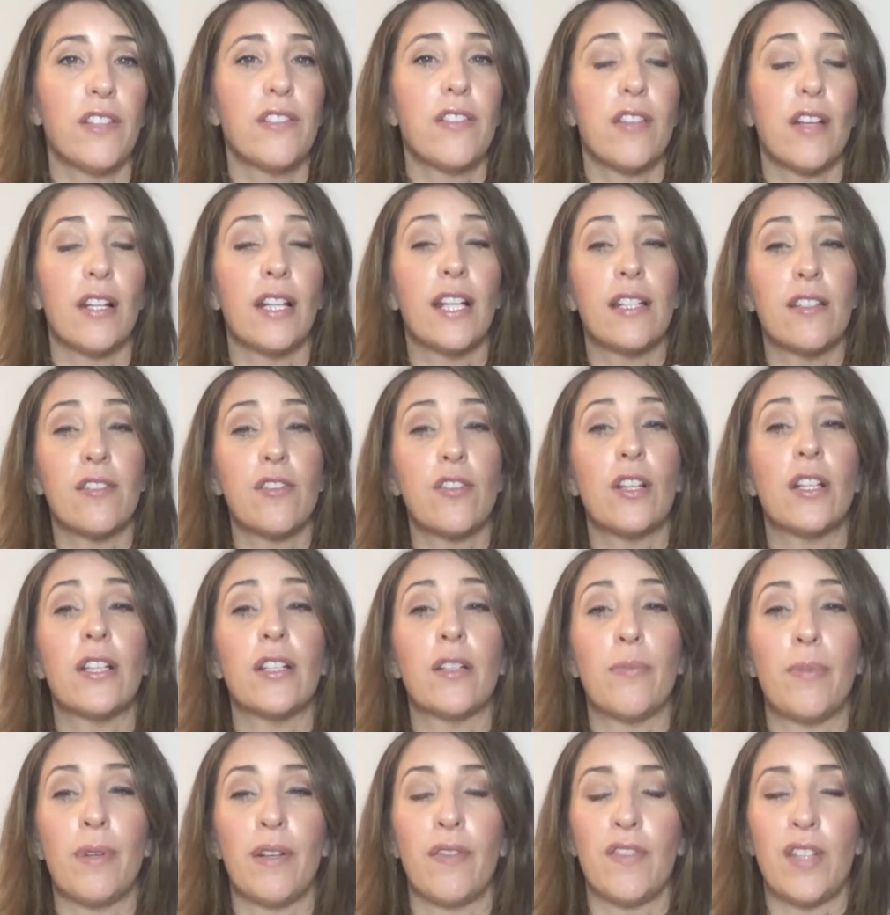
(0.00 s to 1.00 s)
So let's do a
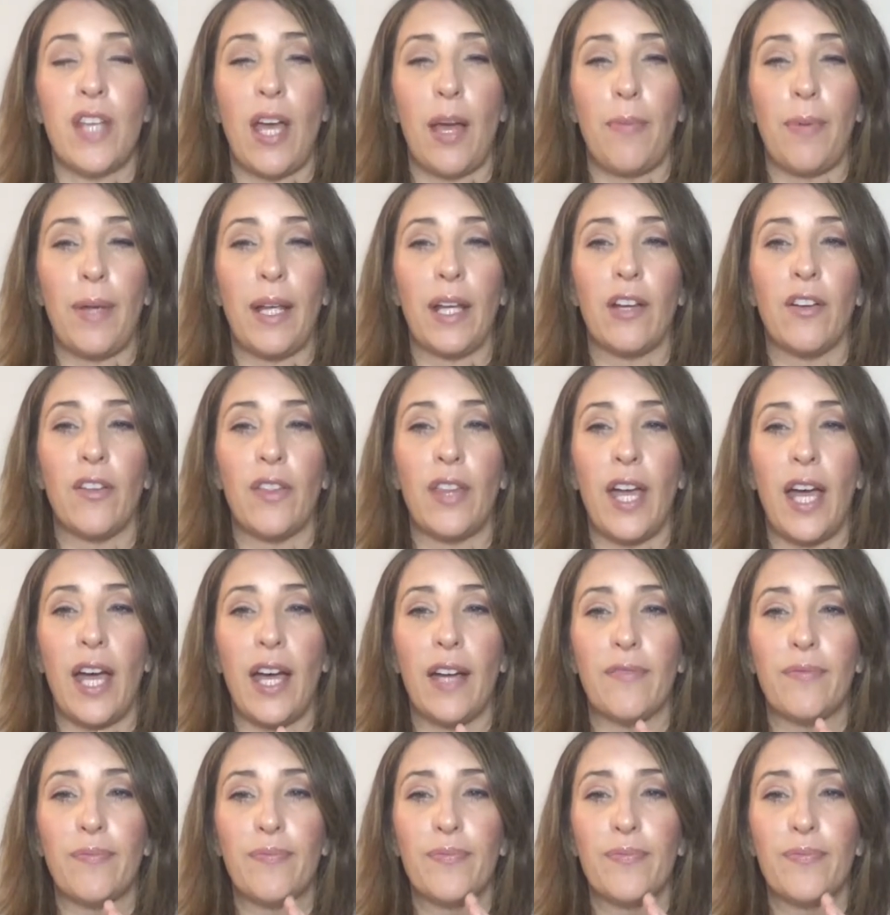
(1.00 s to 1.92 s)
little bit of tapping on that.